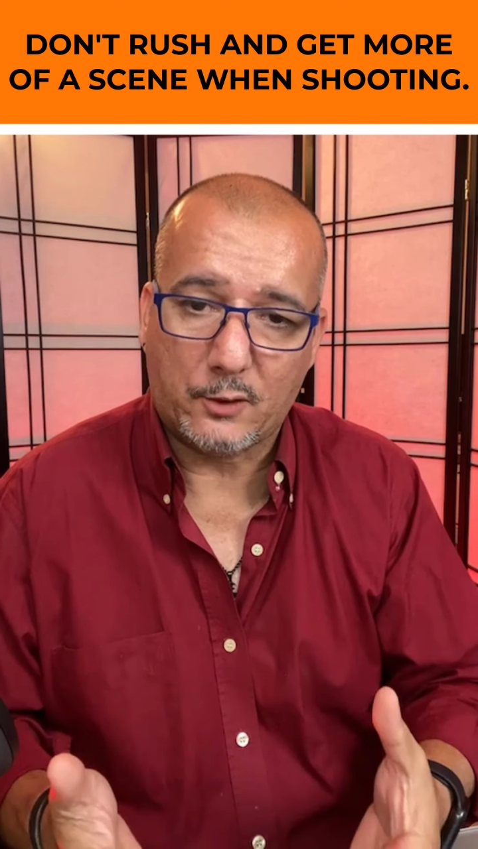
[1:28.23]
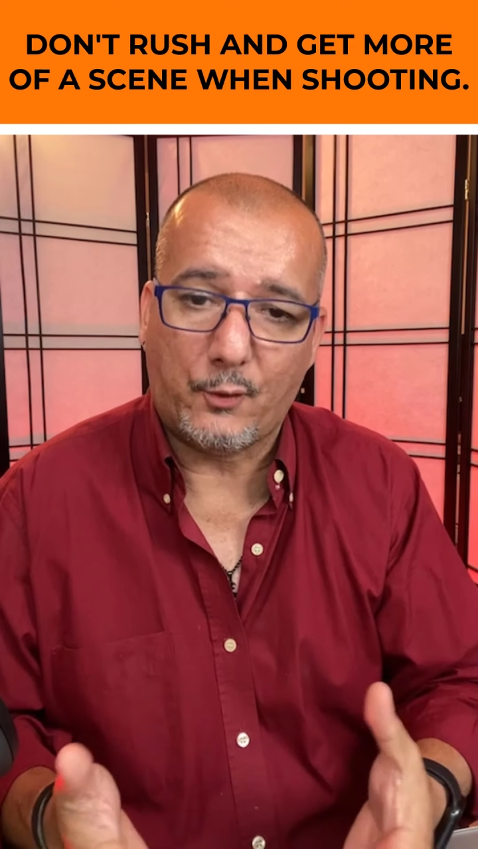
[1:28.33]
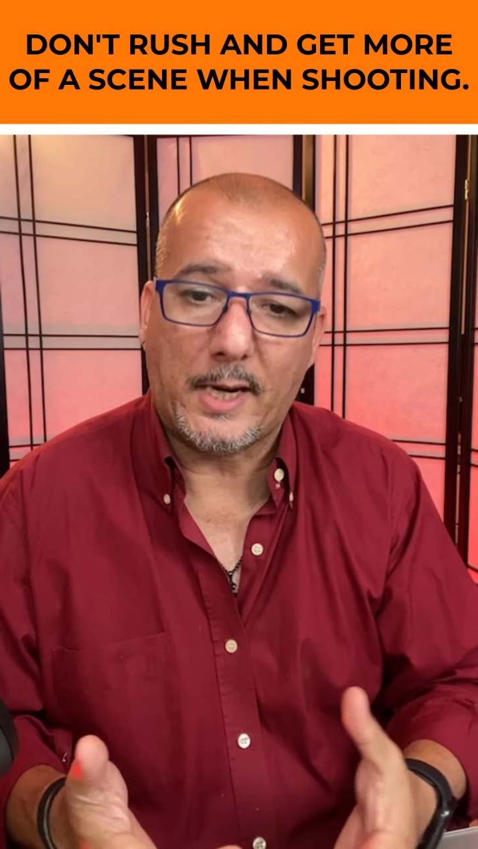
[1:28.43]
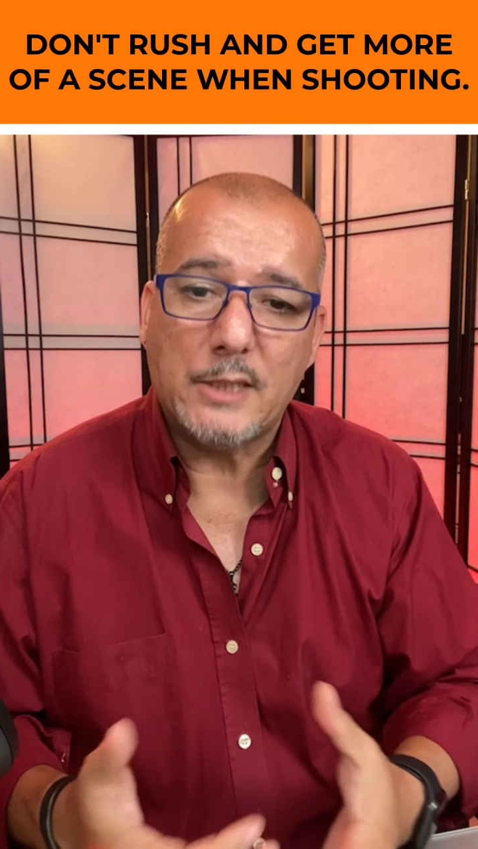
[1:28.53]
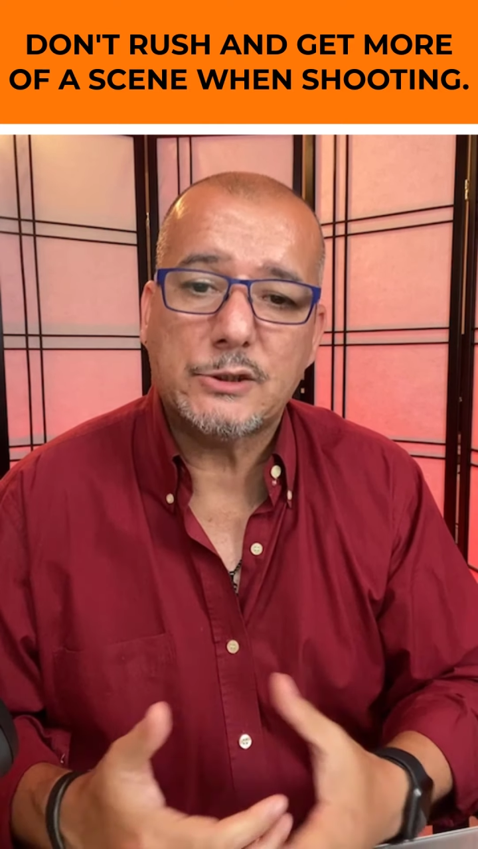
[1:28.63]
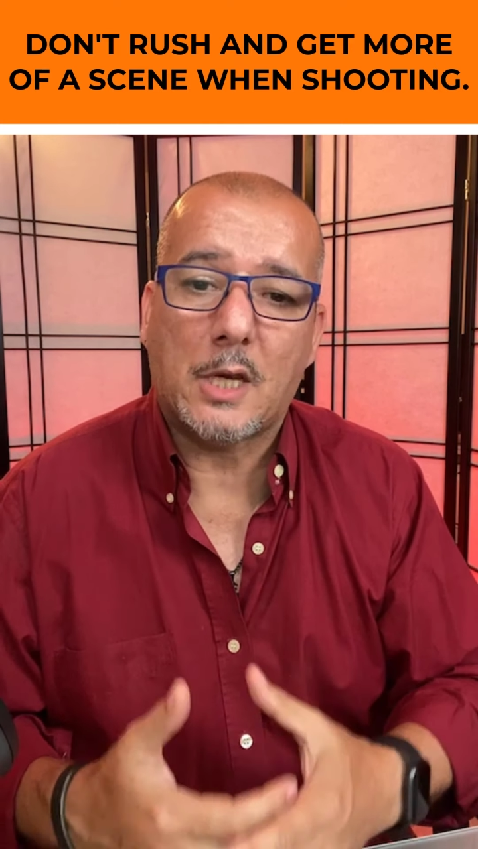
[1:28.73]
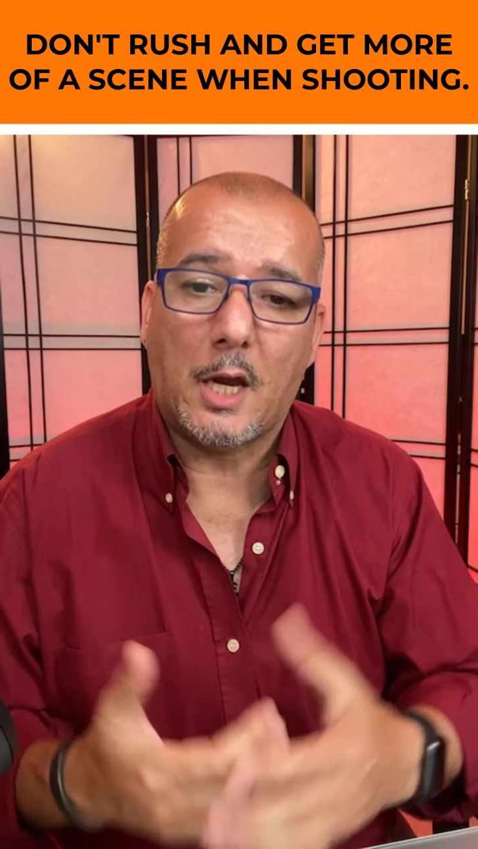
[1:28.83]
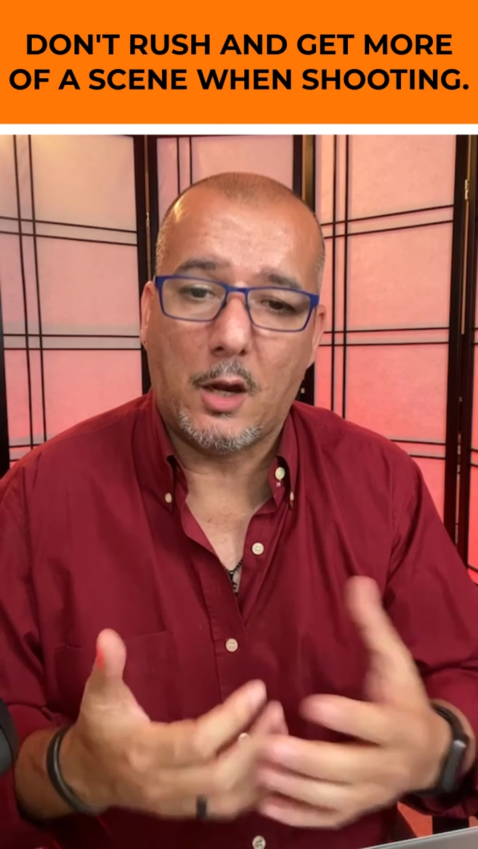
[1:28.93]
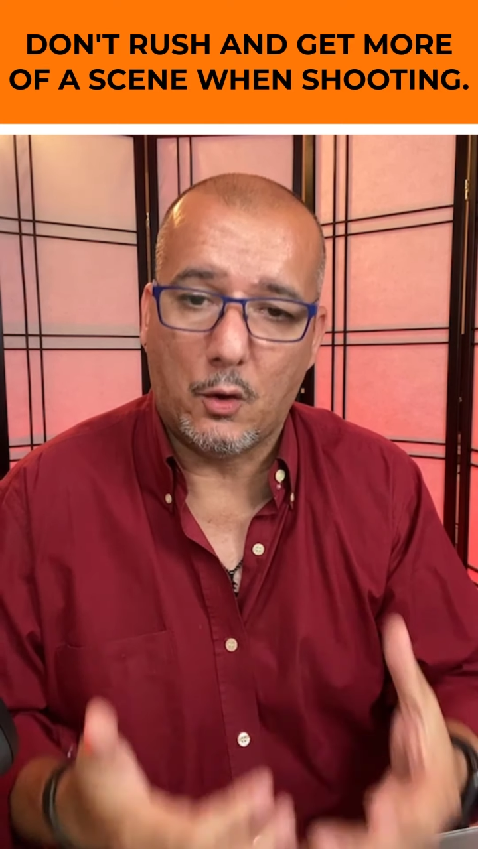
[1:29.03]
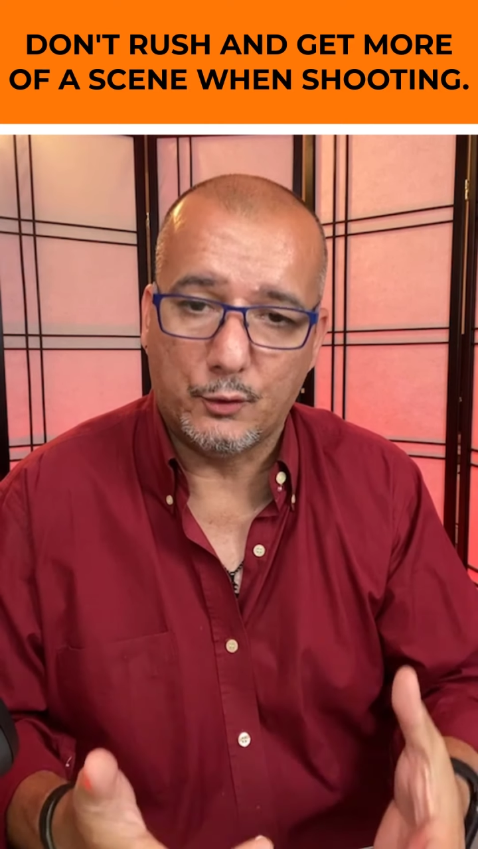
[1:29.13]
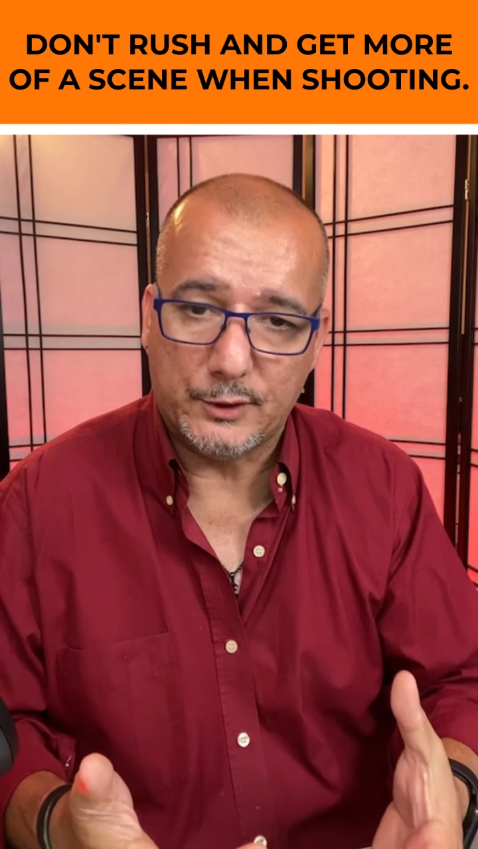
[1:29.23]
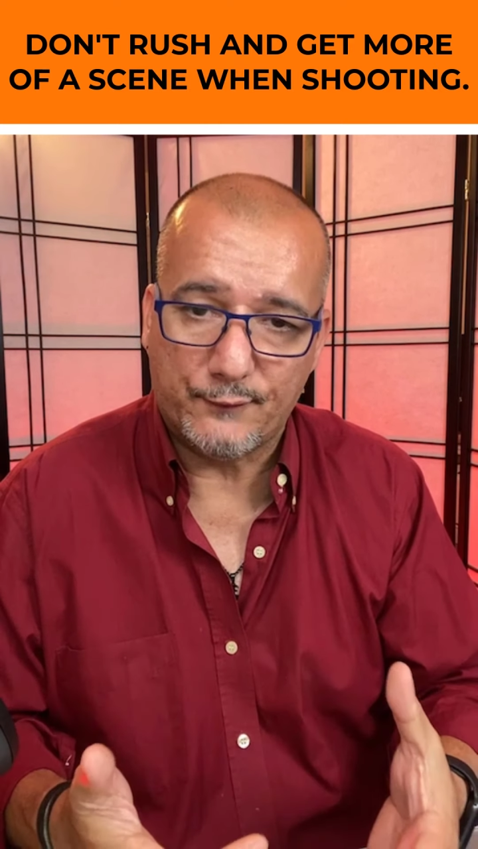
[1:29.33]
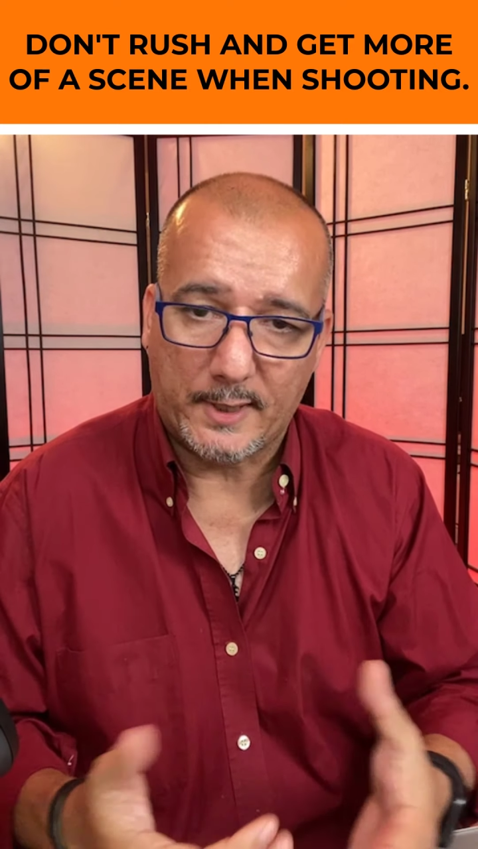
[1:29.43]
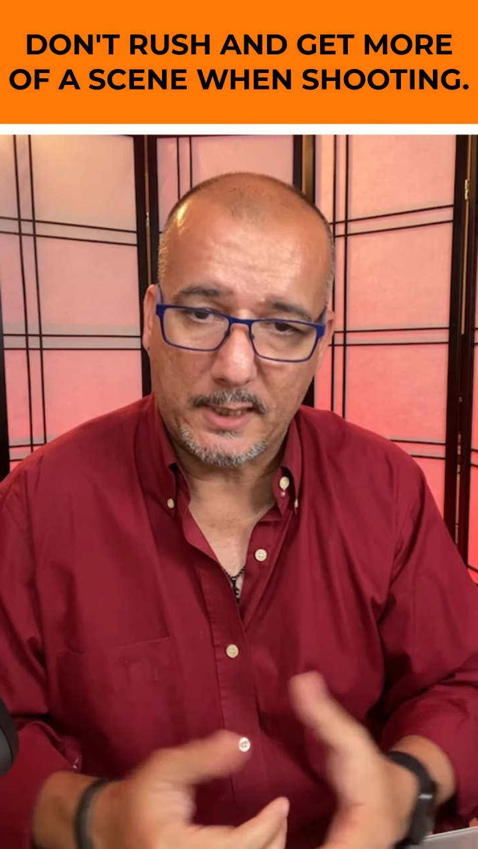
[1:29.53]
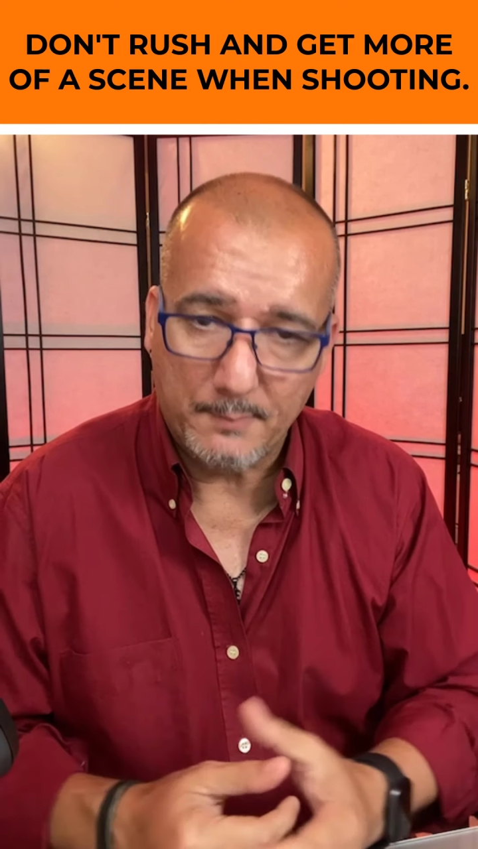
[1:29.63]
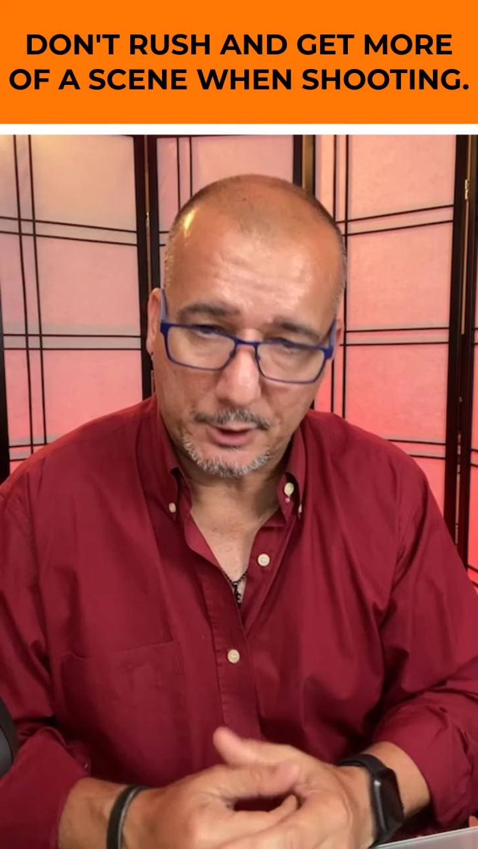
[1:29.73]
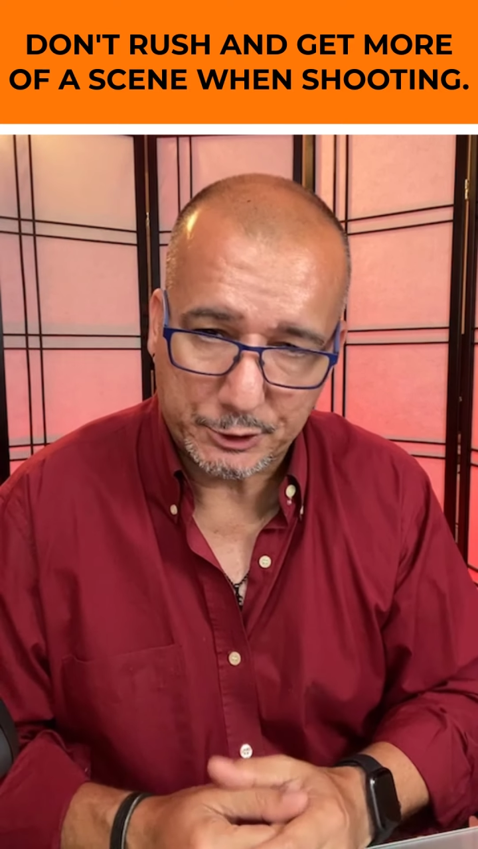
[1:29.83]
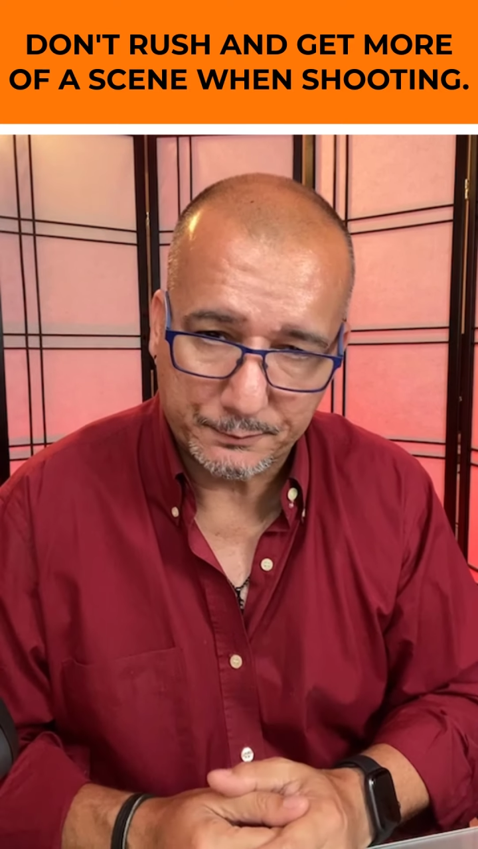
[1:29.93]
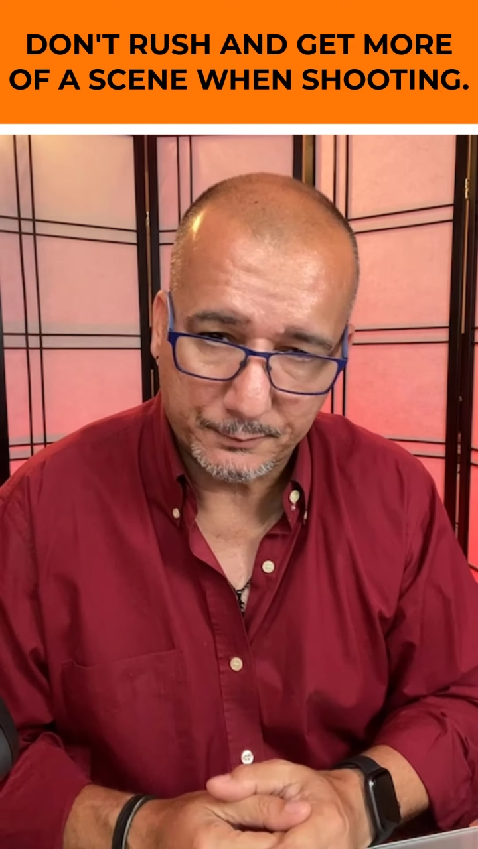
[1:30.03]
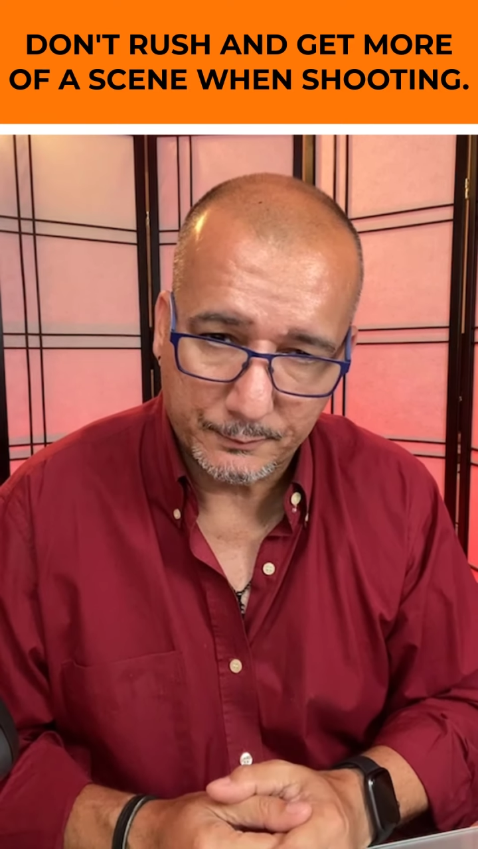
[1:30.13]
creates a whole different image.